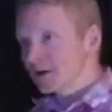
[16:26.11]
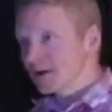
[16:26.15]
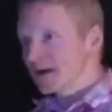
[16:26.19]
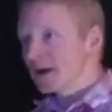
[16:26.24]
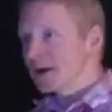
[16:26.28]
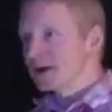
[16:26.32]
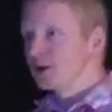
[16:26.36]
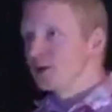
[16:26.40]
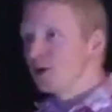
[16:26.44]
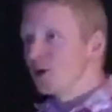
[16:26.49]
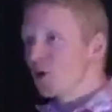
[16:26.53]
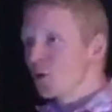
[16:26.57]

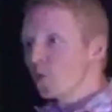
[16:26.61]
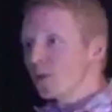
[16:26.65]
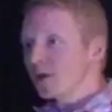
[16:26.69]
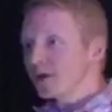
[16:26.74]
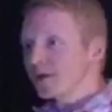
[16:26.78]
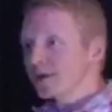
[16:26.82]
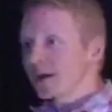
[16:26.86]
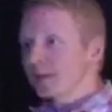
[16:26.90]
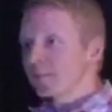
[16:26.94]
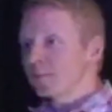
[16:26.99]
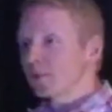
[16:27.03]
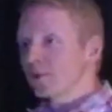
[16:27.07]
and no one at
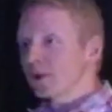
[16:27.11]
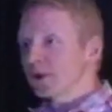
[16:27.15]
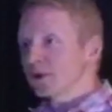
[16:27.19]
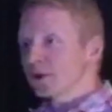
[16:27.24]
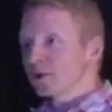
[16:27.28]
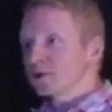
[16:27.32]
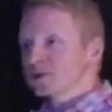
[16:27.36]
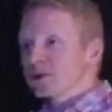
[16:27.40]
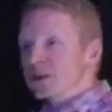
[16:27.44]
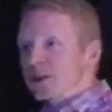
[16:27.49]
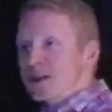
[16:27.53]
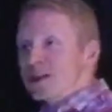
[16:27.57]
that point
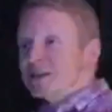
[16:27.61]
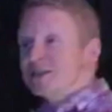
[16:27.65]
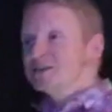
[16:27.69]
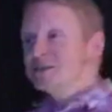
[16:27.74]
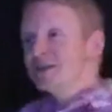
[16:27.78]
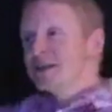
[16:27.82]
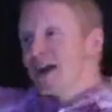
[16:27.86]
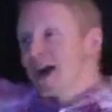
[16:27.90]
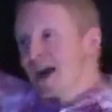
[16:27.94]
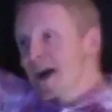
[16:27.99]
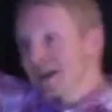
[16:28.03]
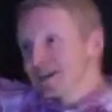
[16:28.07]
goes,
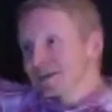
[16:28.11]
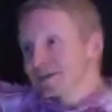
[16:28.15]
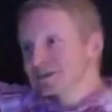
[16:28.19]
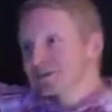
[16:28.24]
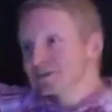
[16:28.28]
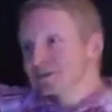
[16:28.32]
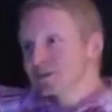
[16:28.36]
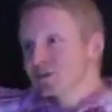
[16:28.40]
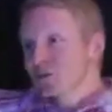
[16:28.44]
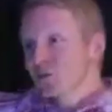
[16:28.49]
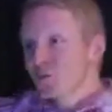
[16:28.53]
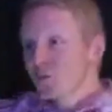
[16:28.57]

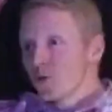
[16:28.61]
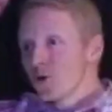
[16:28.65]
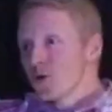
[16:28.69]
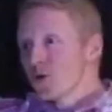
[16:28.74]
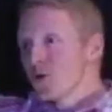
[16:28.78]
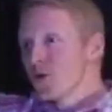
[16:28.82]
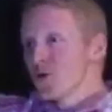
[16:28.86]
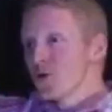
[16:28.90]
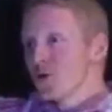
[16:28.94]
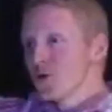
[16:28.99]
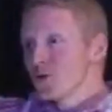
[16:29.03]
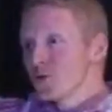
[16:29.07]
yes,
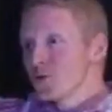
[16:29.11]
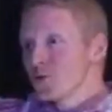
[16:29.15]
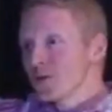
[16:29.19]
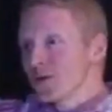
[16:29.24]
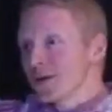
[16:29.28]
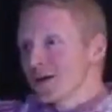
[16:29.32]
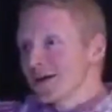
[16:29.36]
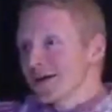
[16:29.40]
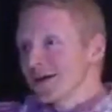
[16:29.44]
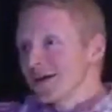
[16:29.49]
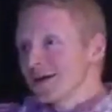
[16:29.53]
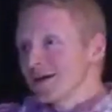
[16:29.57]
woohoo,
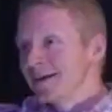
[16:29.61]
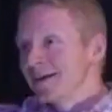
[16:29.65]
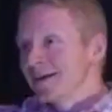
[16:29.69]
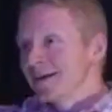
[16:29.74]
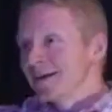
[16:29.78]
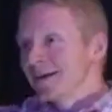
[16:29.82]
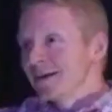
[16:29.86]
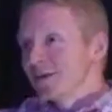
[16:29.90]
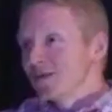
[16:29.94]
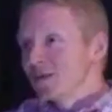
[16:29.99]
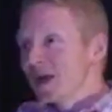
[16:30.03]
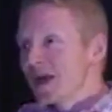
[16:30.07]

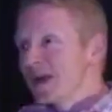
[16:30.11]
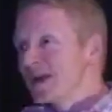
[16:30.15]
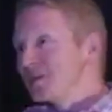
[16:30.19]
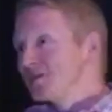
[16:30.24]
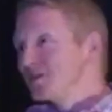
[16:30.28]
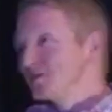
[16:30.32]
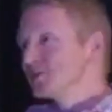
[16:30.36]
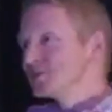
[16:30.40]
thank you